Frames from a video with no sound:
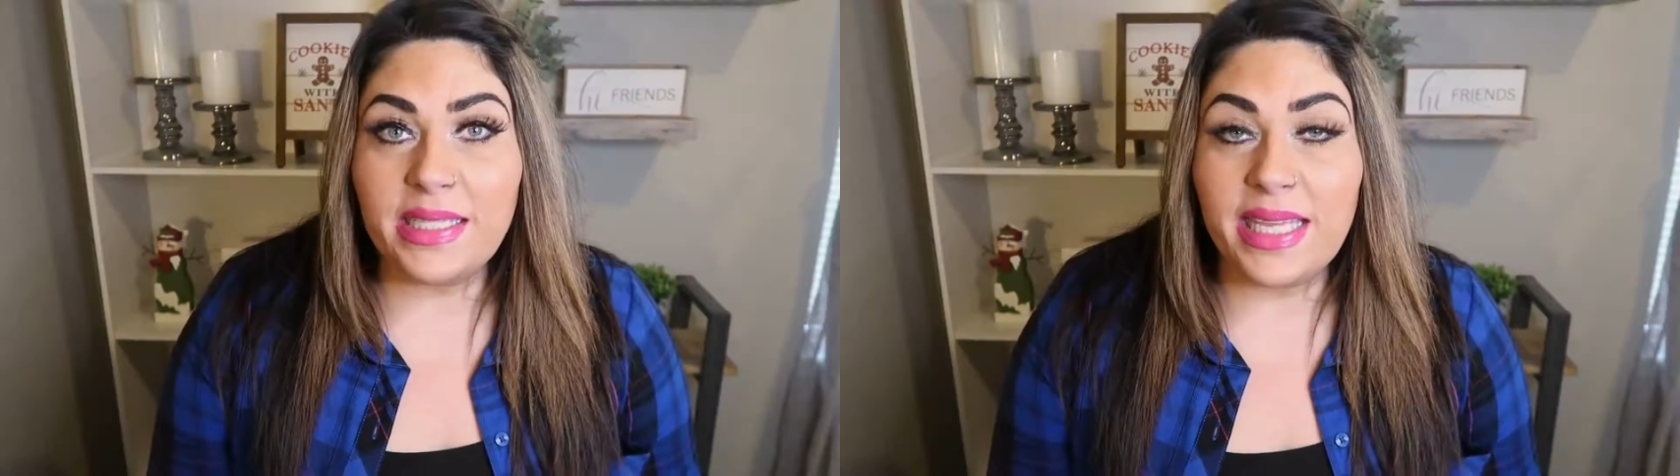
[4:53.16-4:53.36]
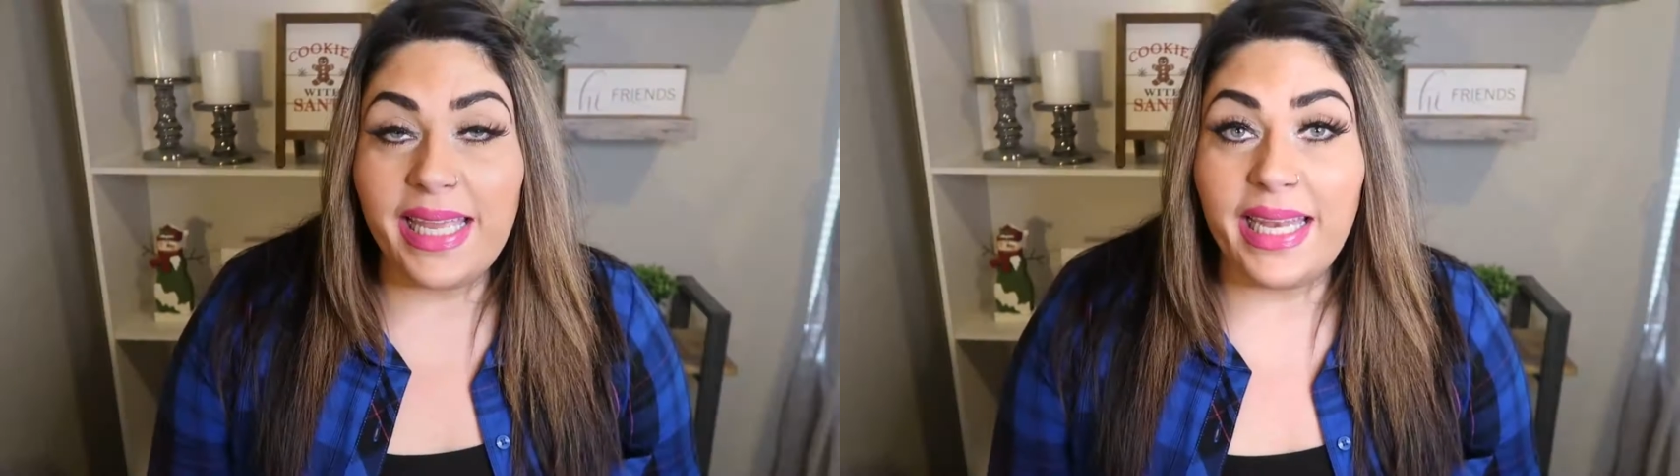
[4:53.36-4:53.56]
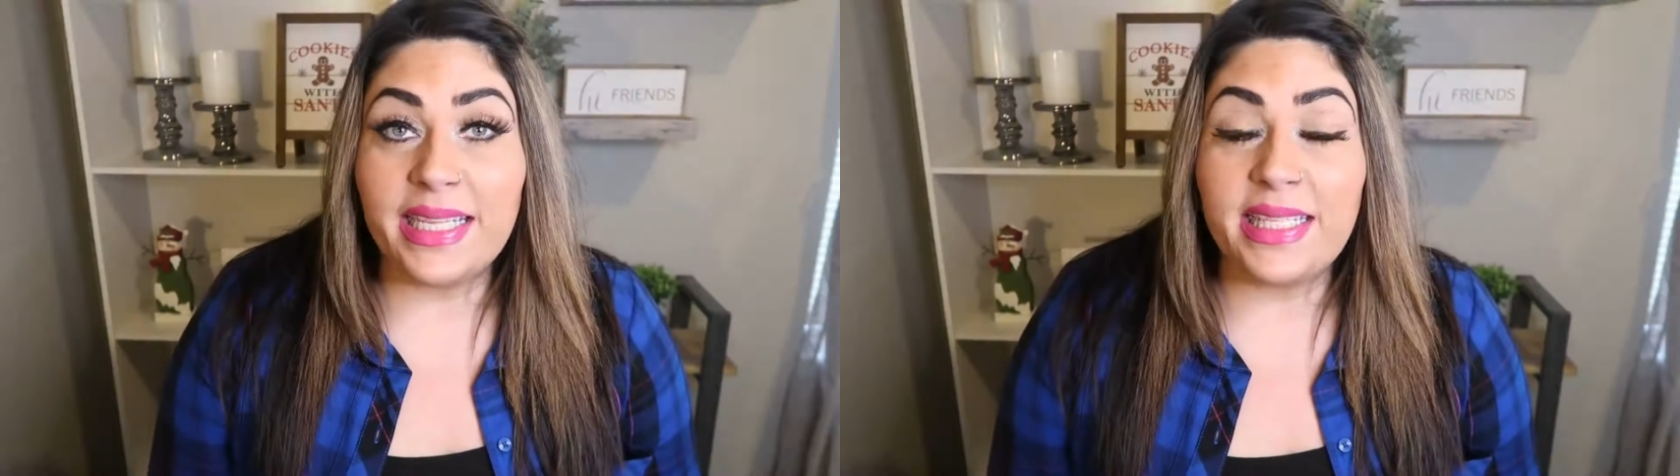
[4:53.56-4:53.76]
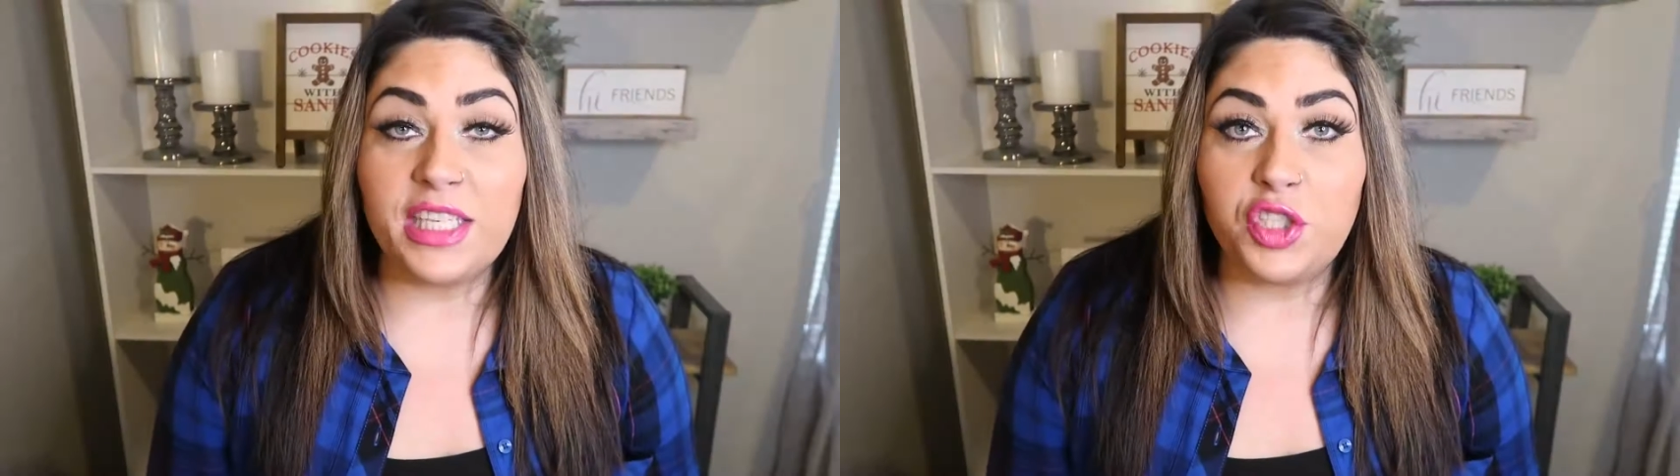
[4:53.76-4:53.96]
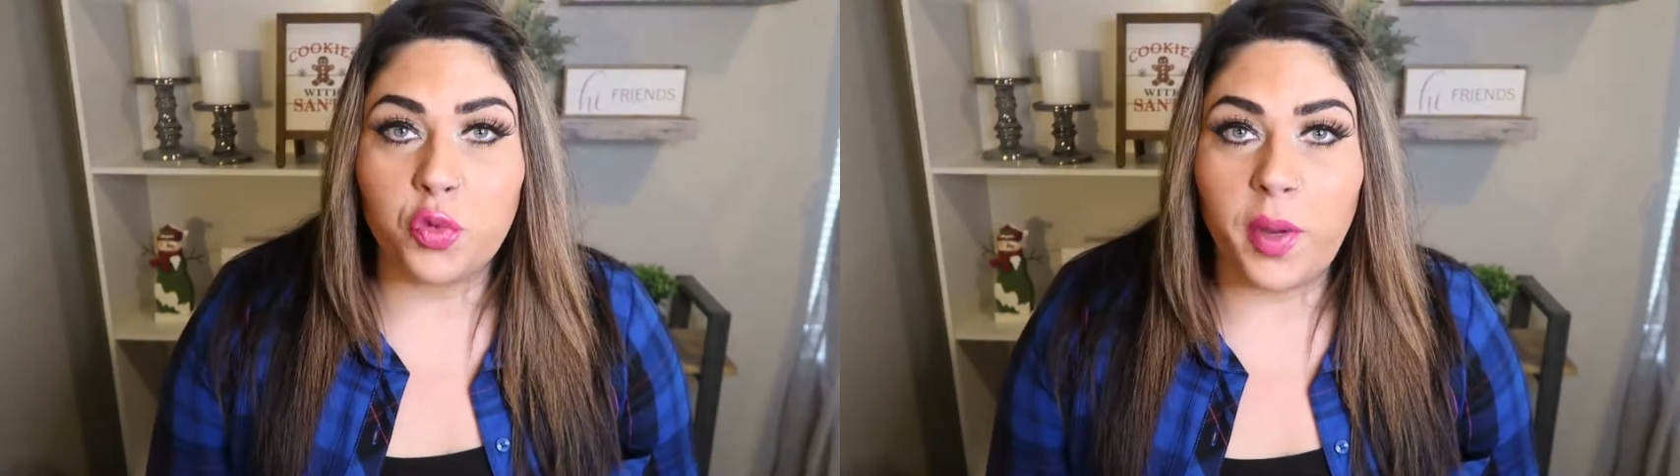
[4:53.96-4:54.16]
18 is
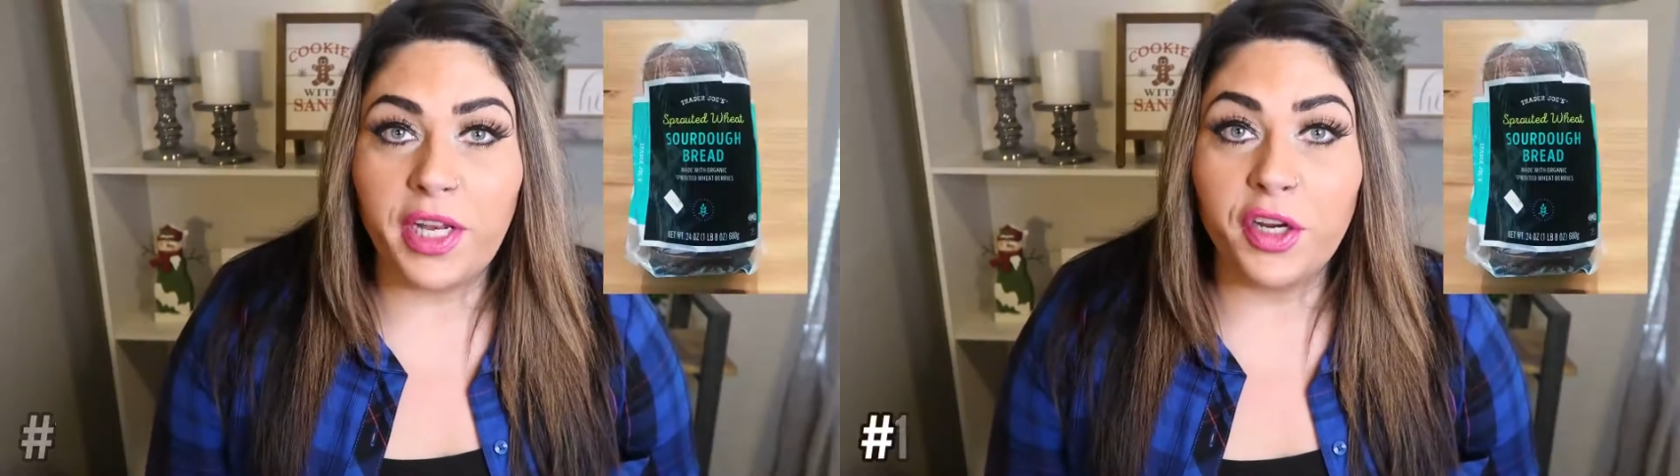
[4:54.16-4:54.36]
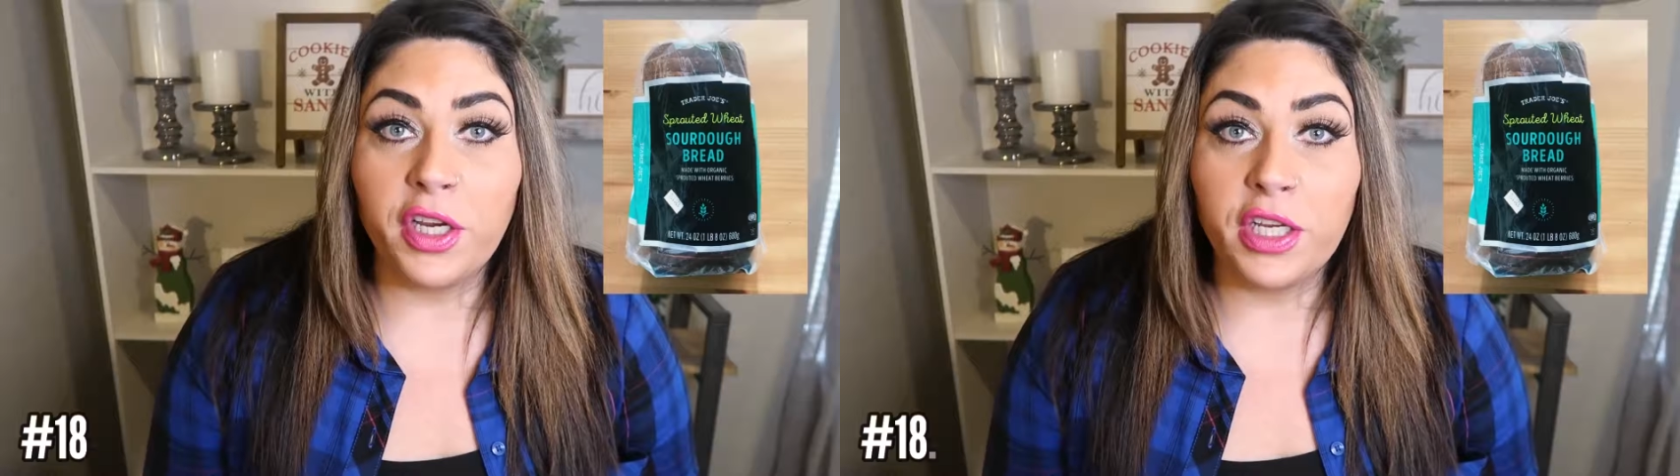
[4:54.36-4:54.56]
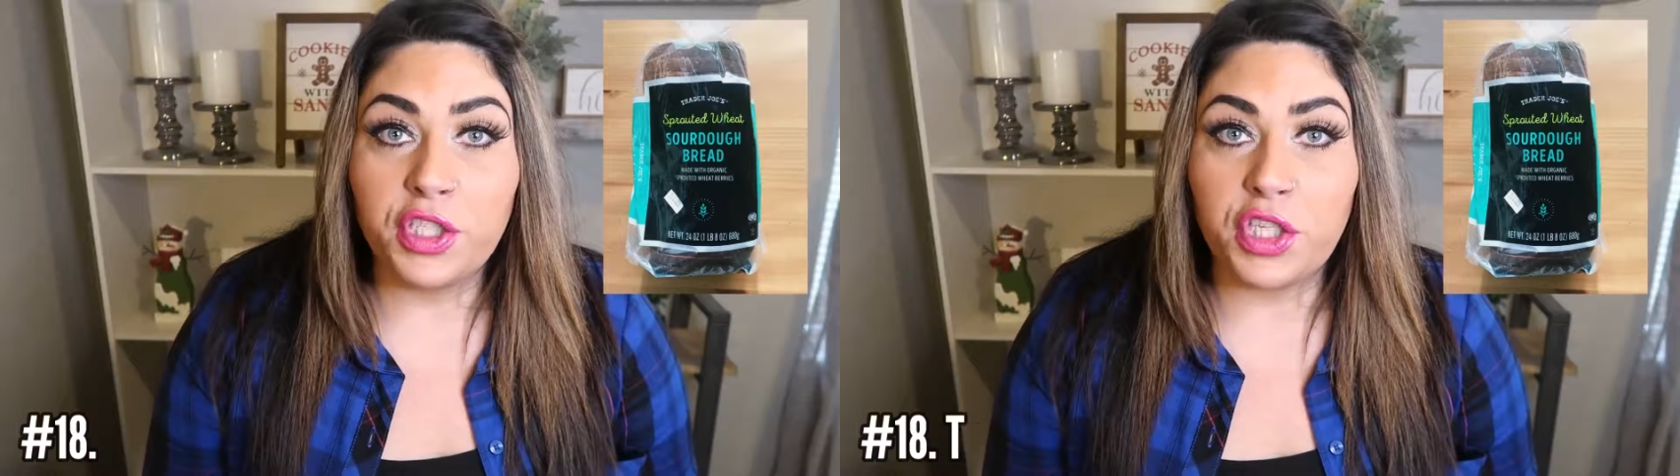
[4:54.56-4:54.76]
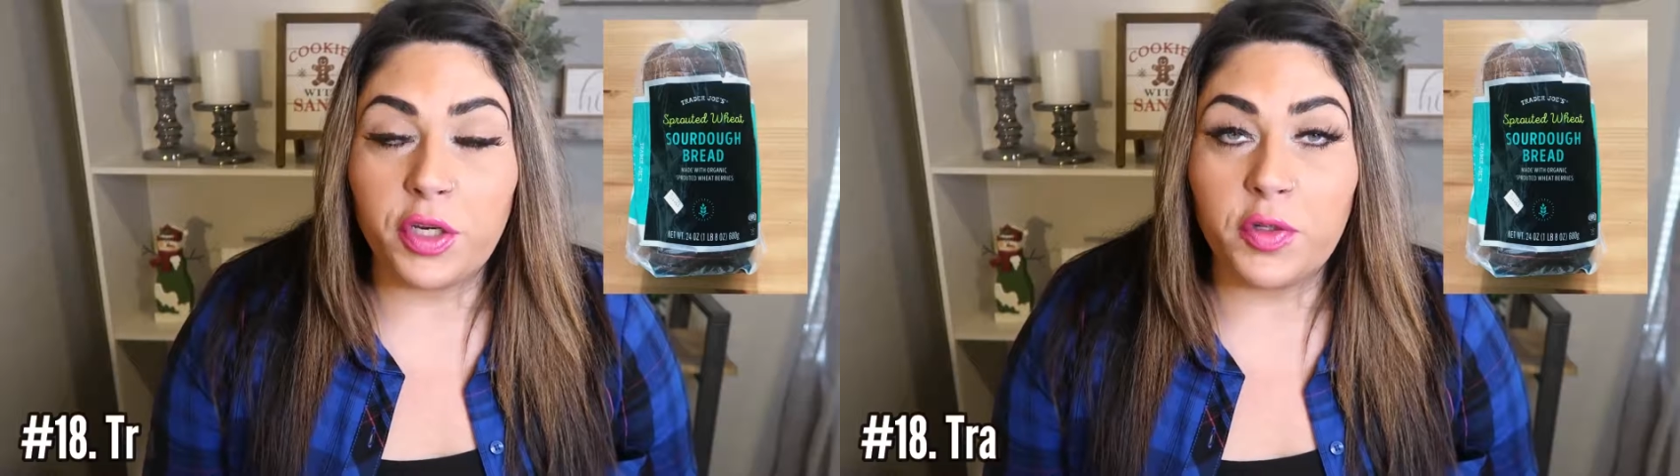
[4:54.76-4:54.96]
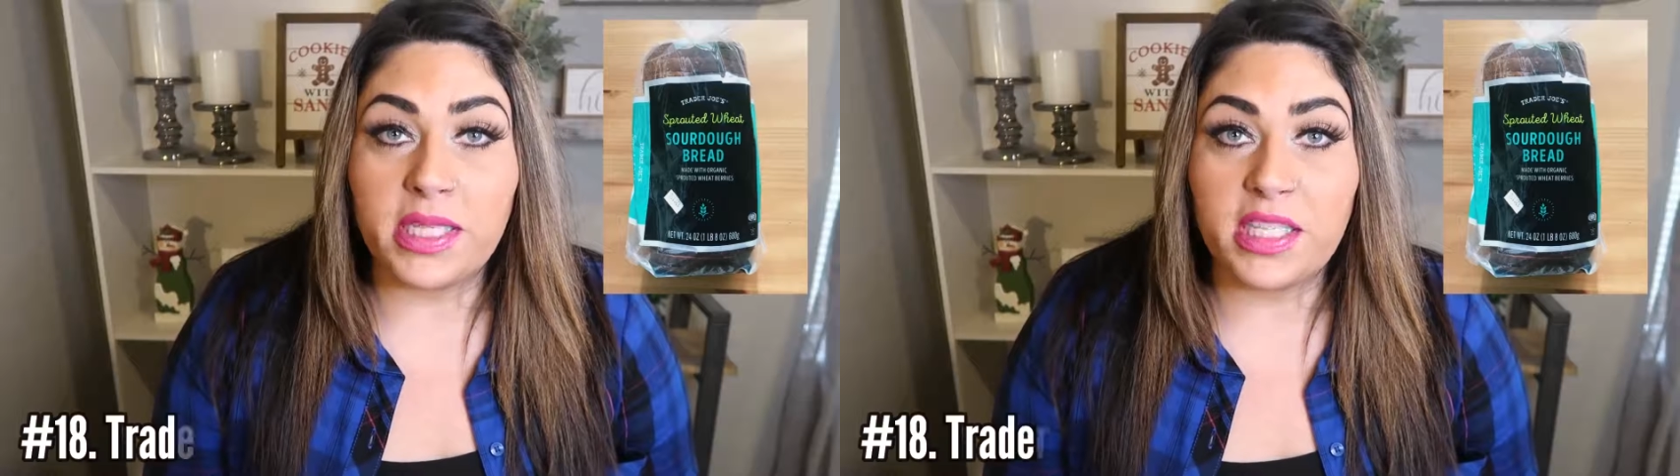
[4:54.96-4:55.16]
the Trader
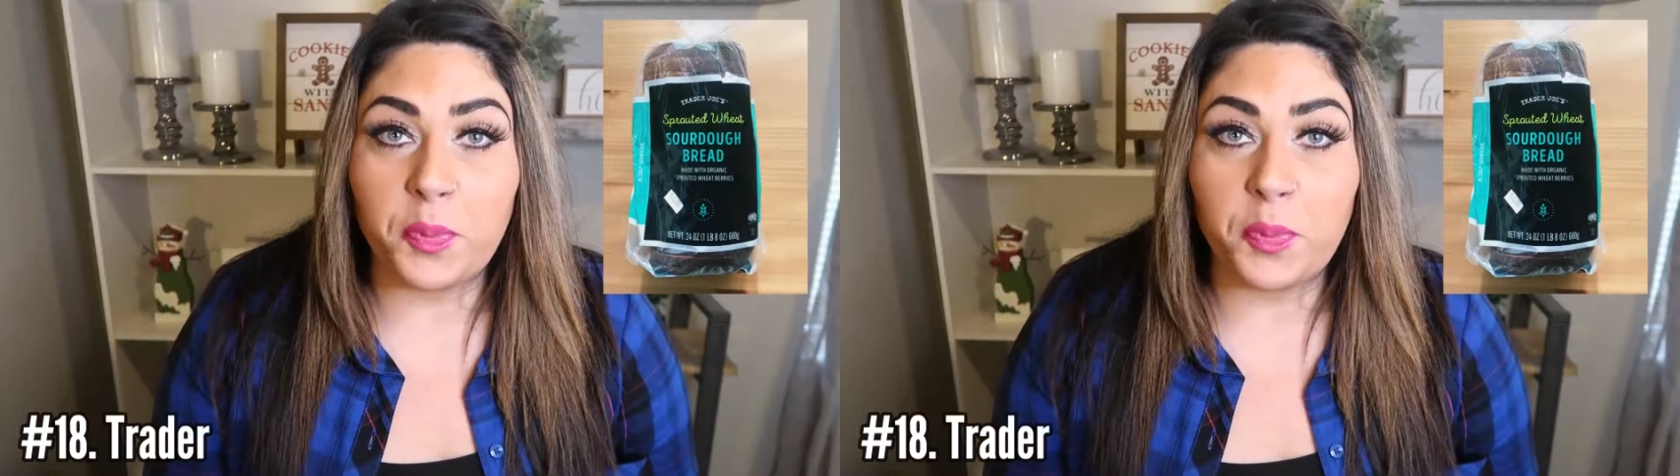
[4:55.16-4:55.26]
Joe's